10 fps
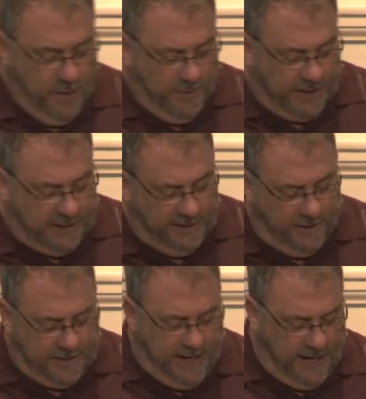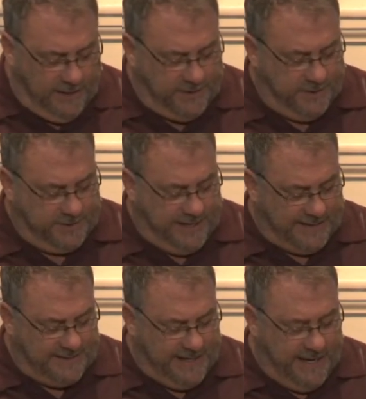With a clear conscience
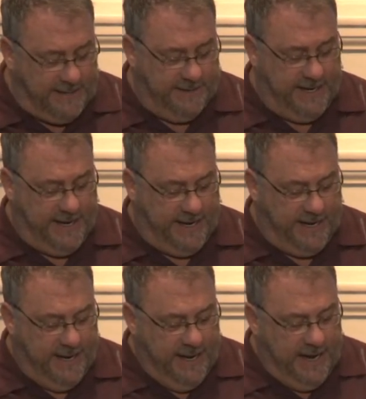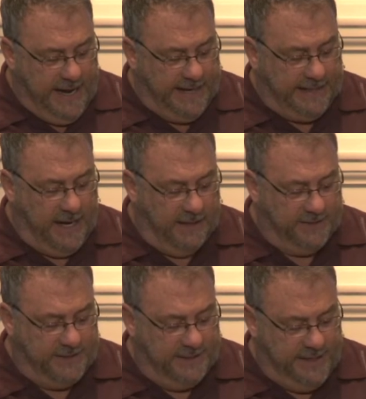as night and day, I
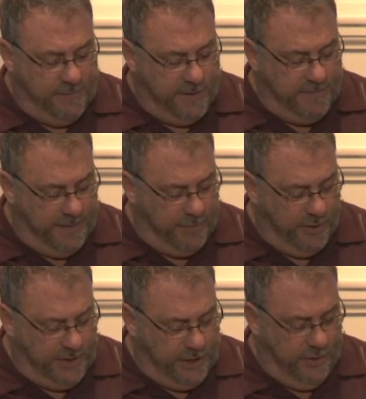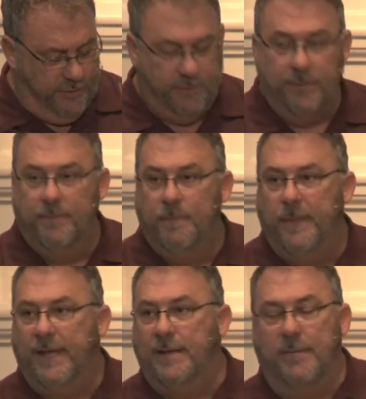constantly remember you
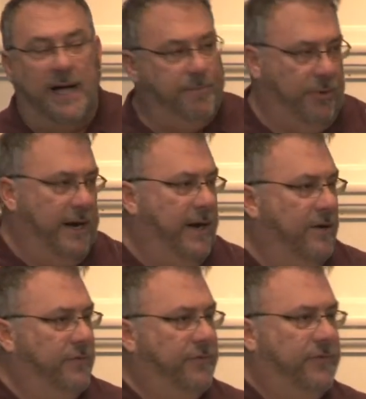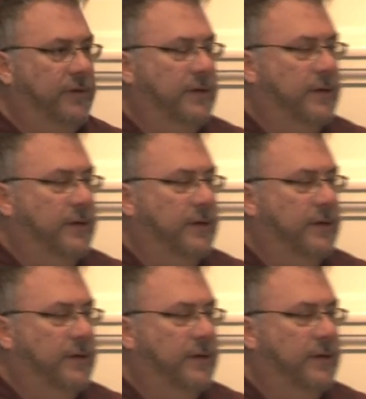in my prayers."